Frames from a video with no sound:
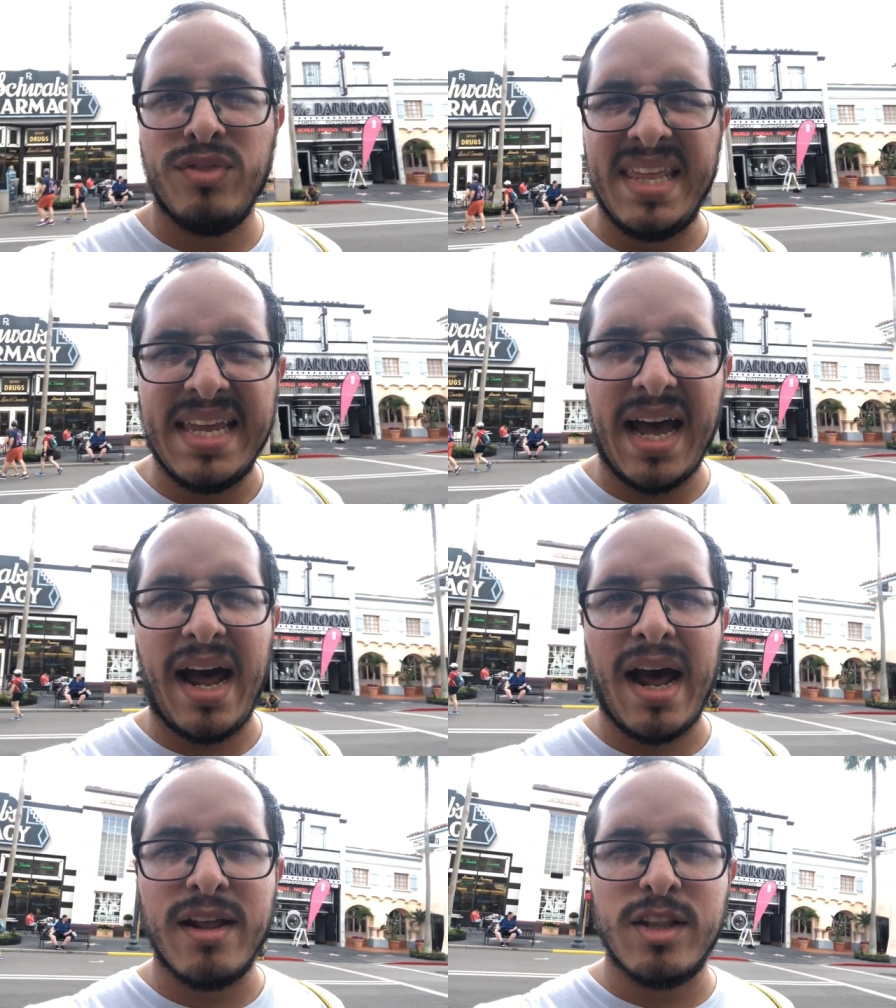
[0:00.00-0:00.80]
the
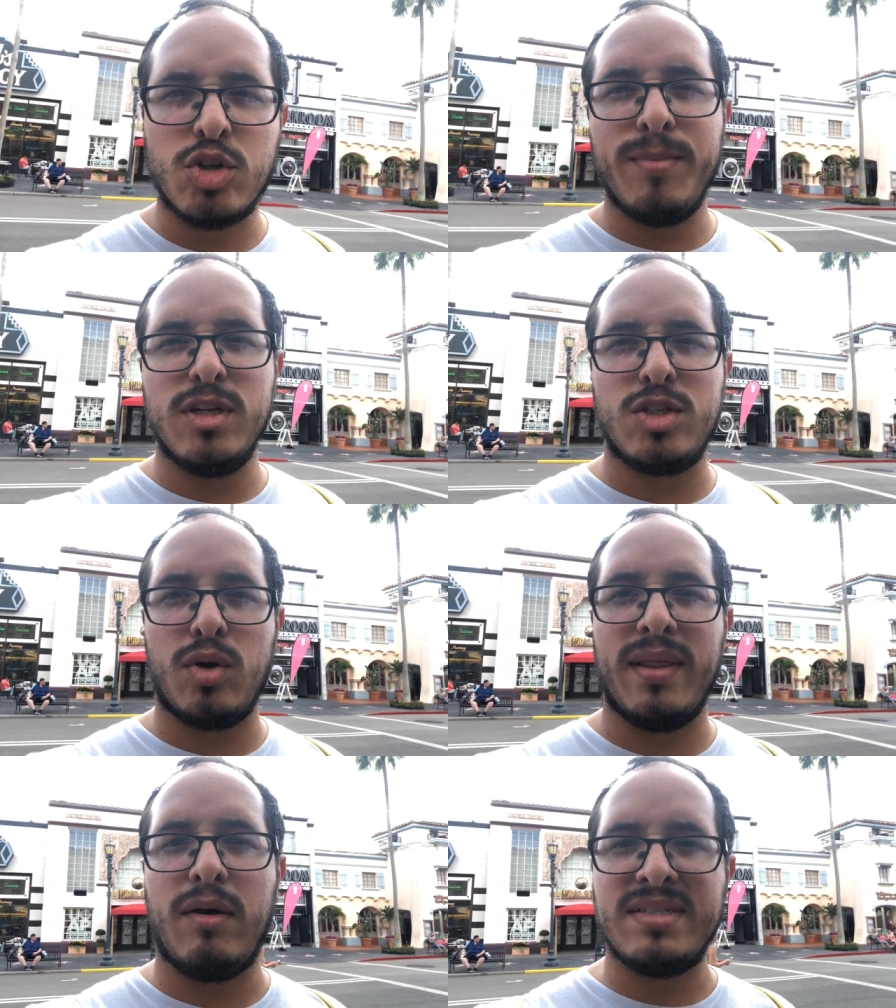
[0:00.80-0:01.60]
uh, the tribute
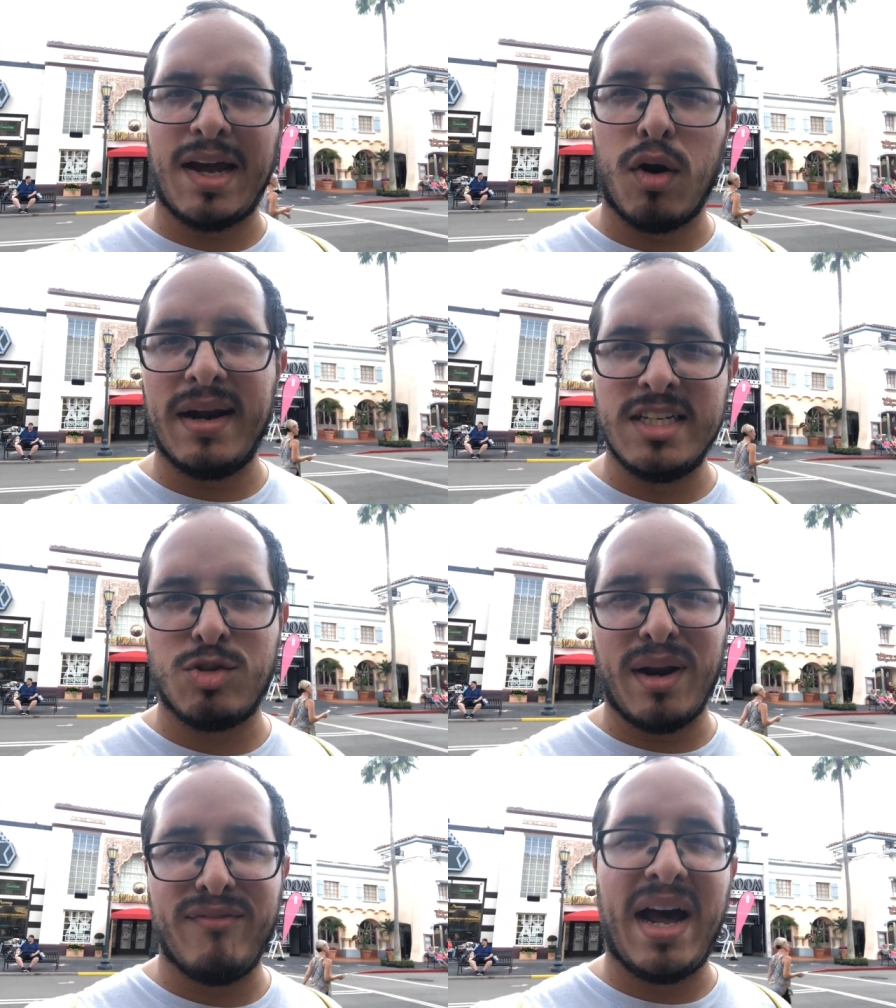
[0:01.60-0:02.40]
store that was at Horror Nights
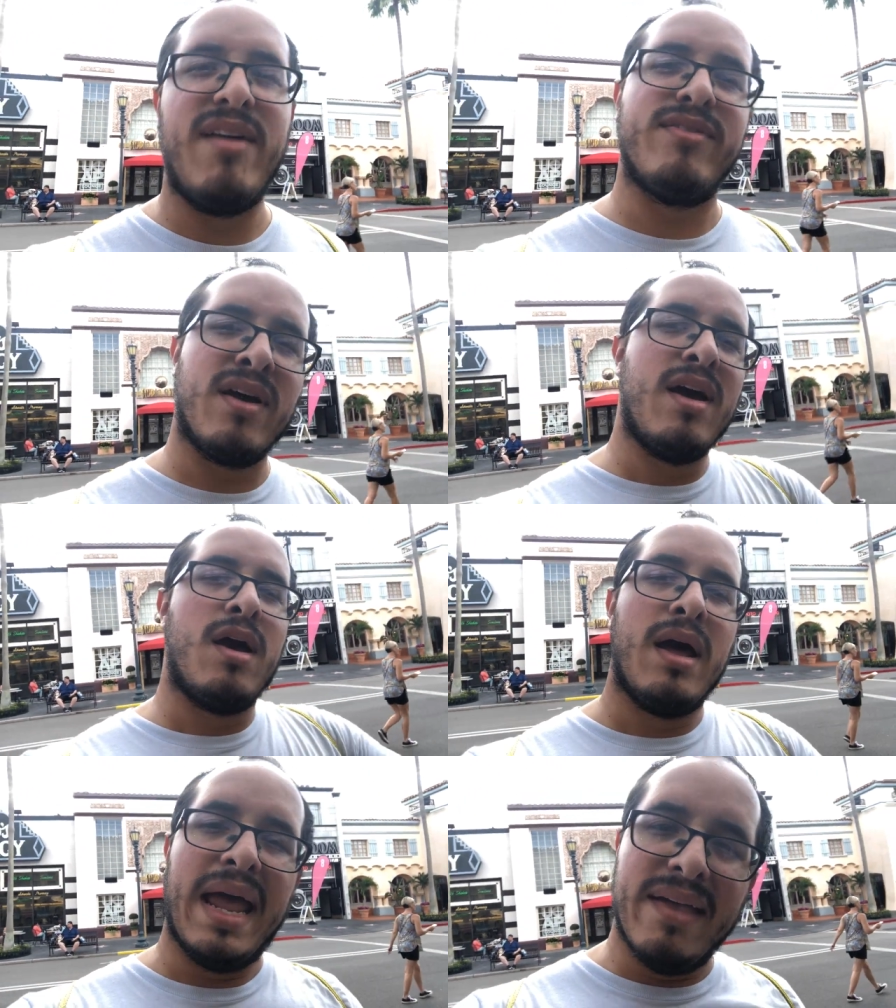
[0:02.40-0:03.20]
25
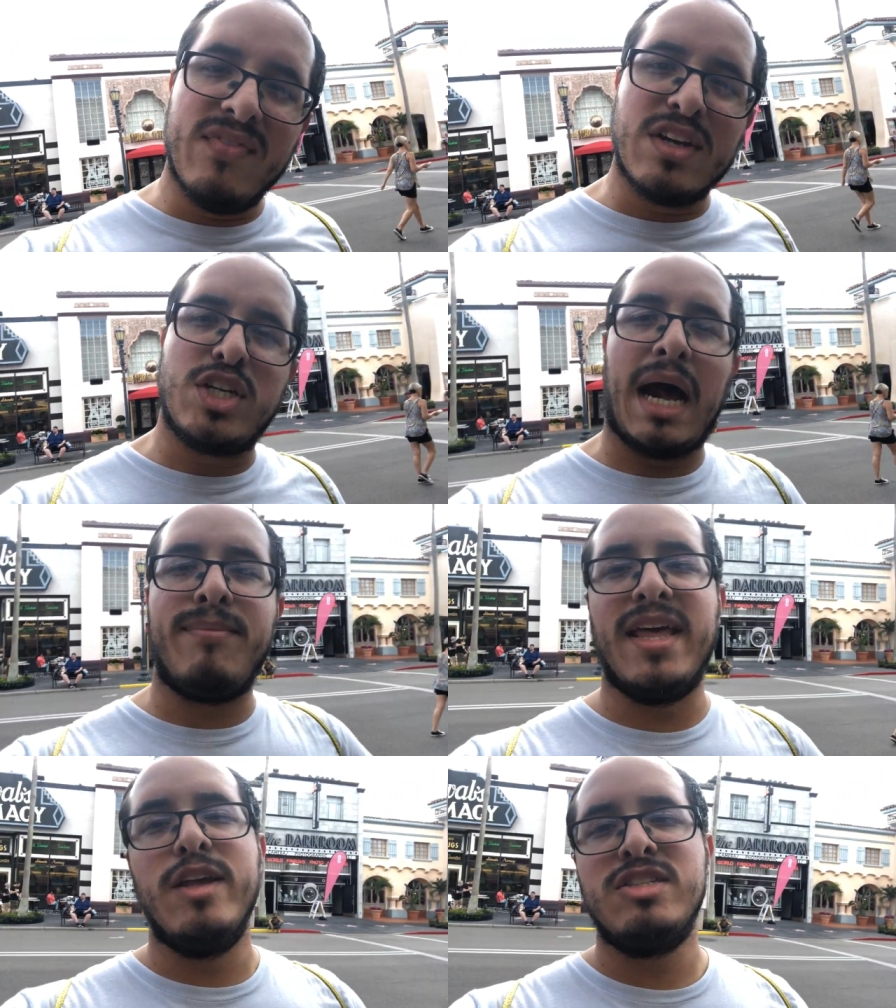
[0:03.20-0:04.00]
in the
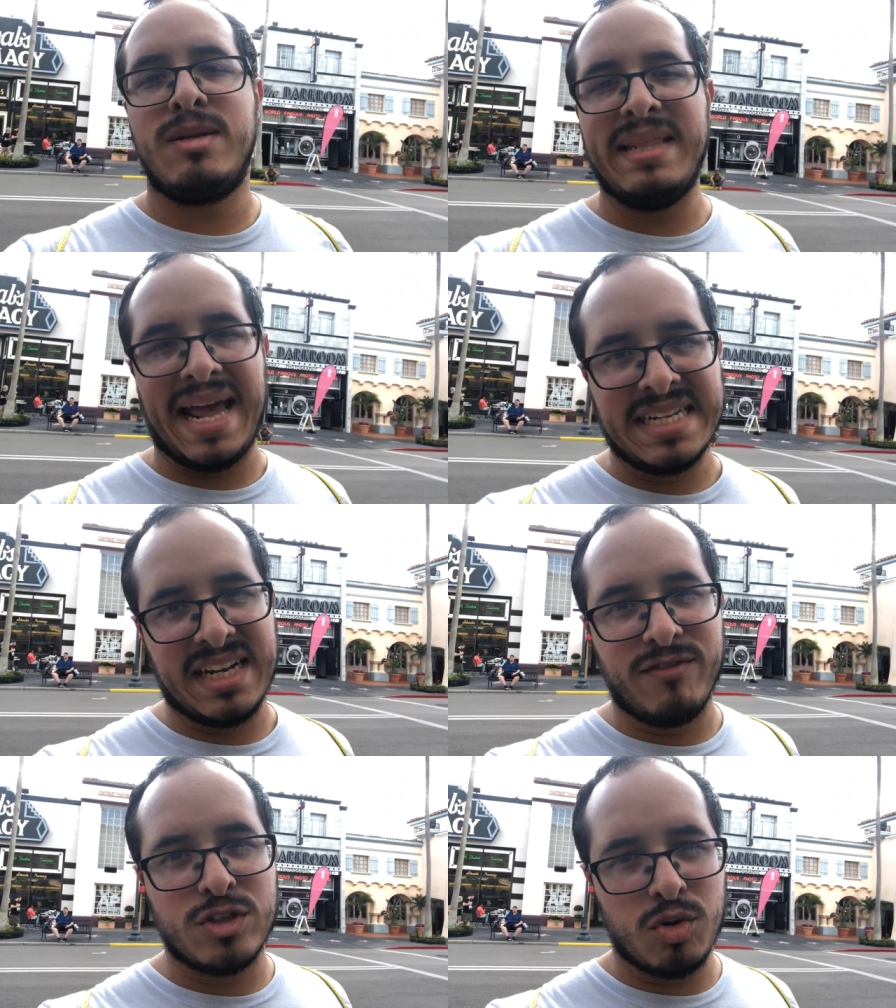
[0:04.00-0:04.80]
shop that used to be the
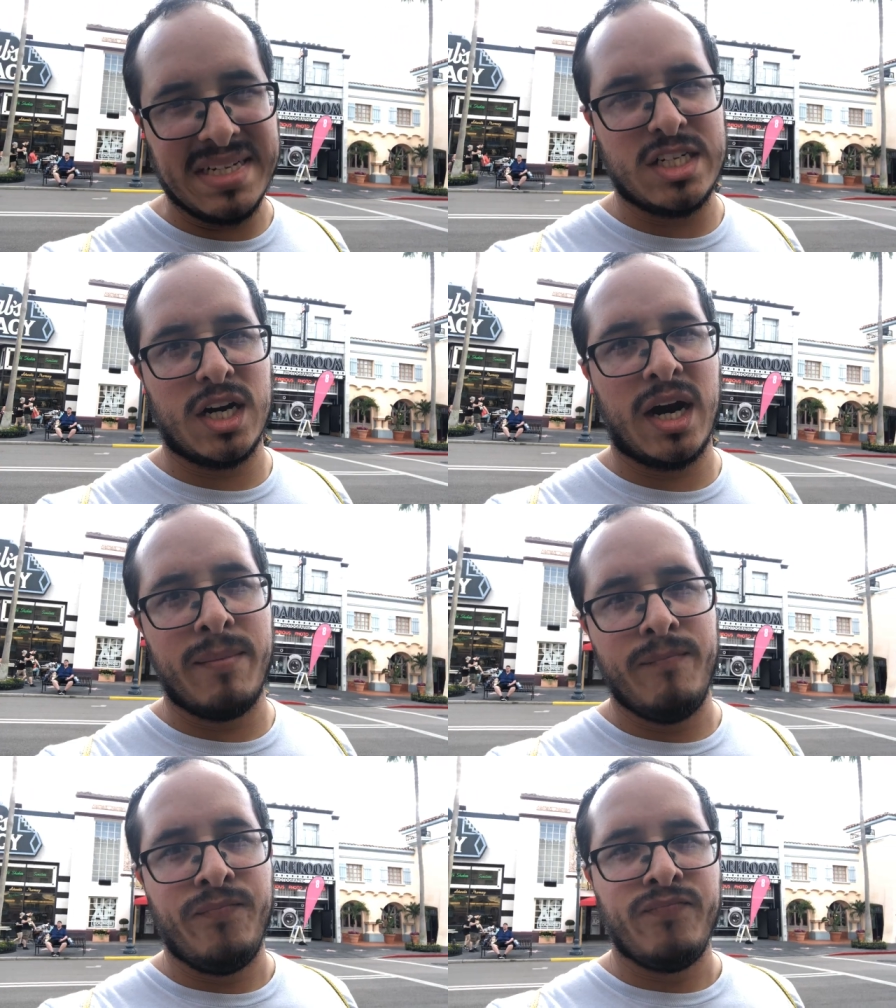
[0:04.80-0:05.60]
exit of Twister
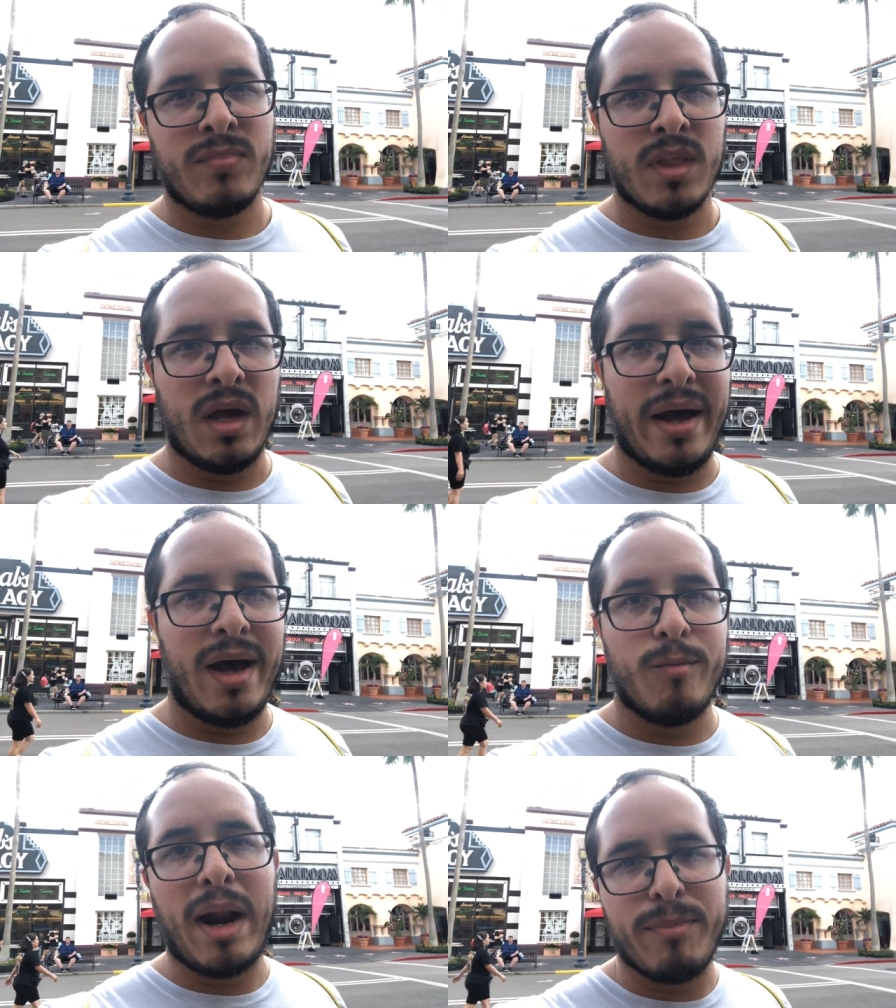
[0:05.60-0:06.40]

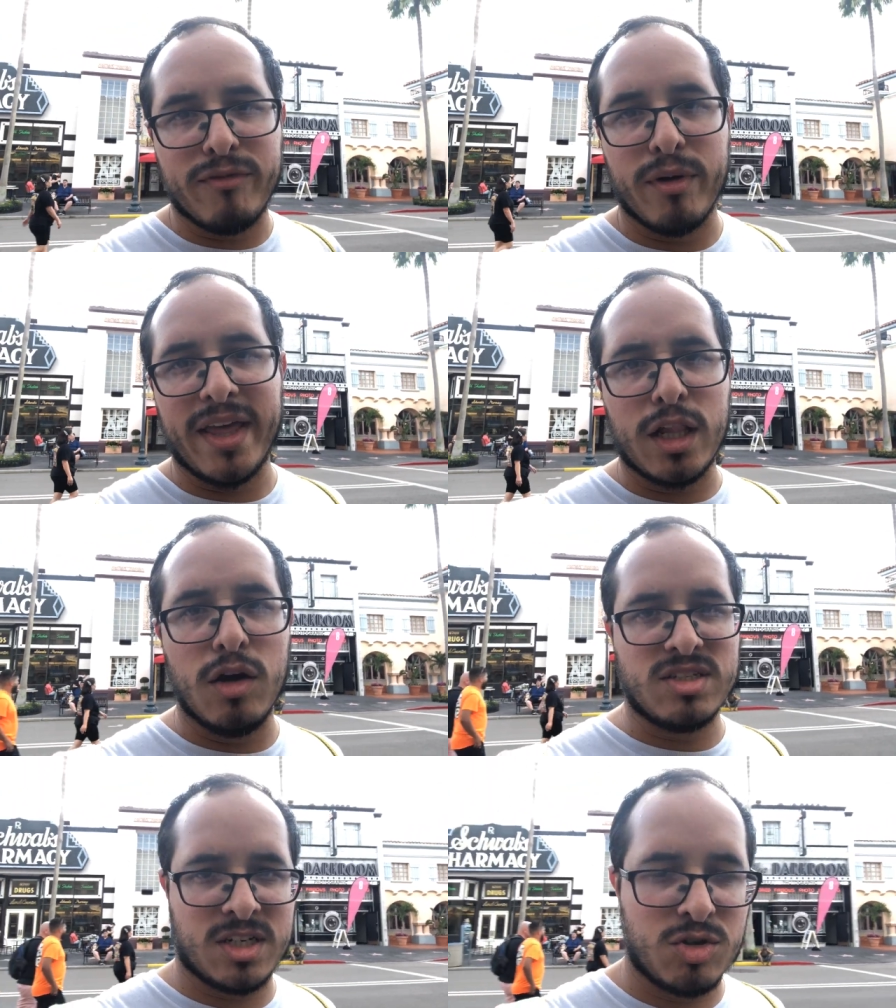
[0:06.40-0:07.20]
um, right before they
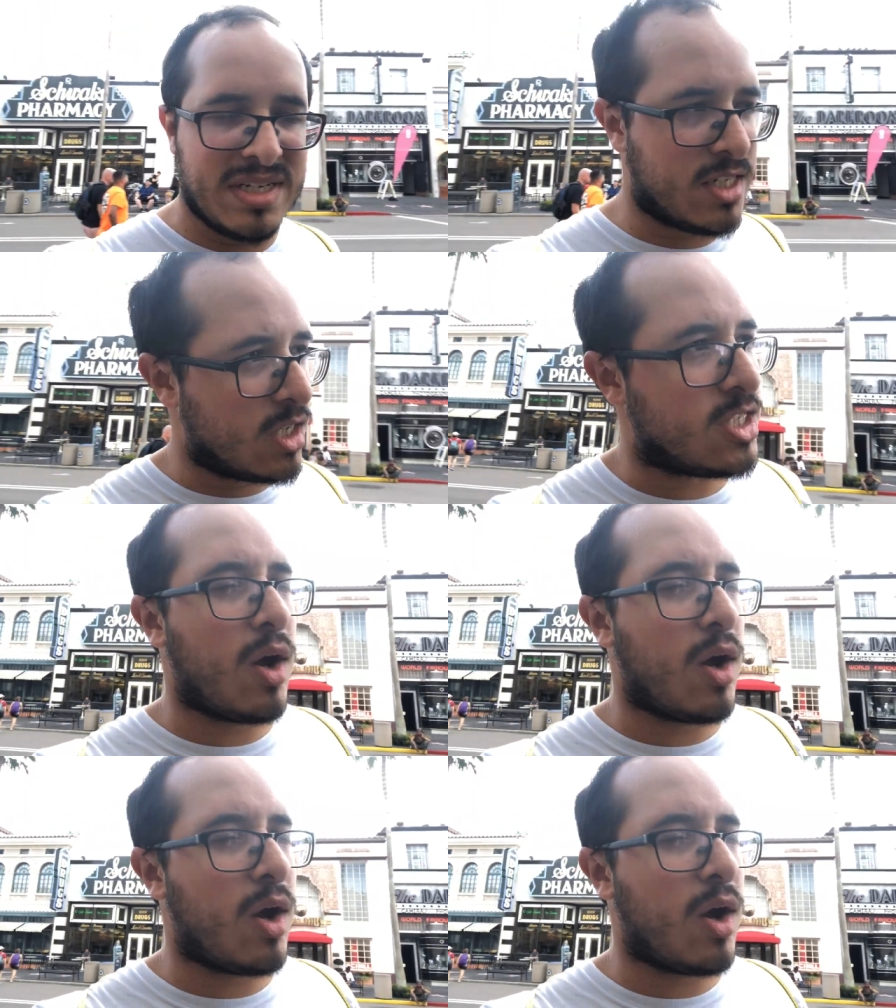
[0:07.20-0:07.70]
closed Twister.